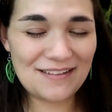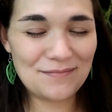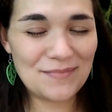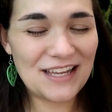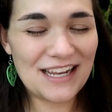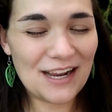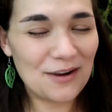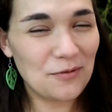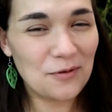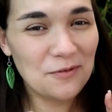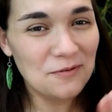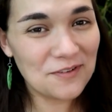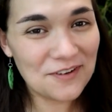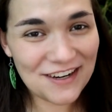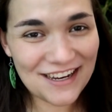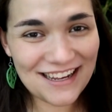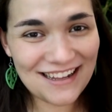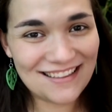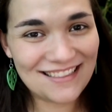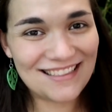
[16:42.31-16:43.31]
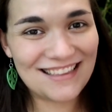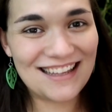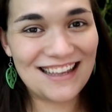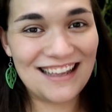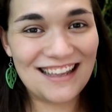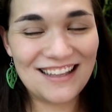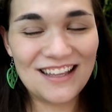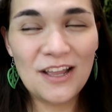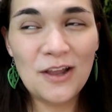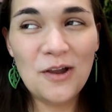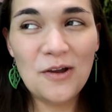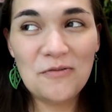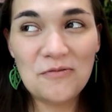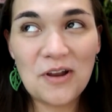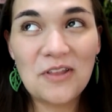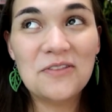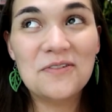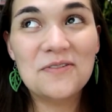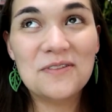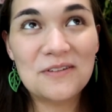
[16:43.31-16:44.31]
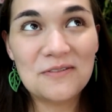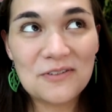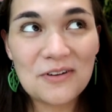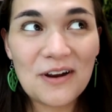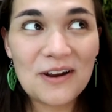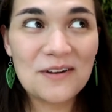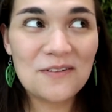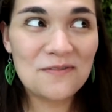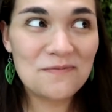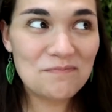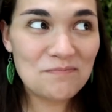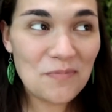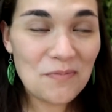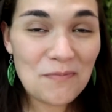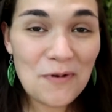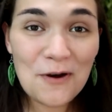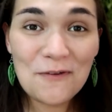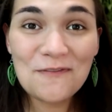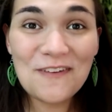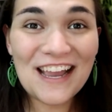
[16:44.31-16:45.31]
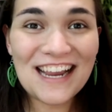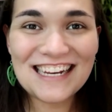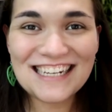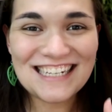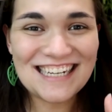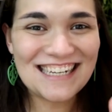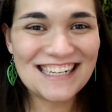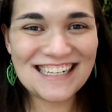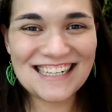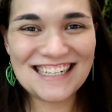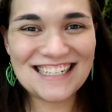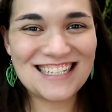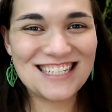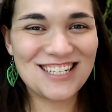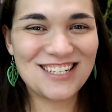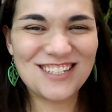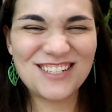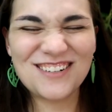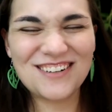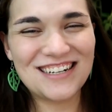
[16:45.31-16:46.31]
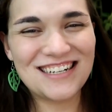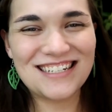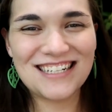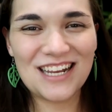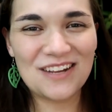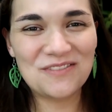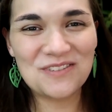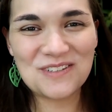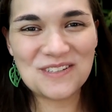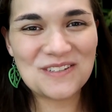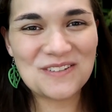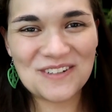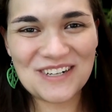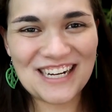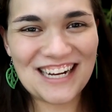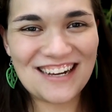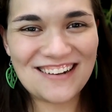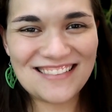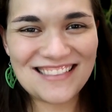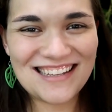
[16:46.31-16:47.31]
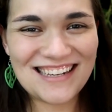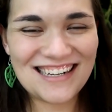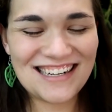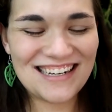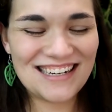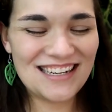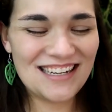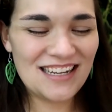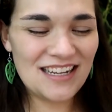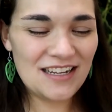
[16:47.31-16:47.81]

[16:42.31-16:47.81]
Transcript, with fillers: But I won't forget that rather than try to perfect it. It's just great to have the story out there.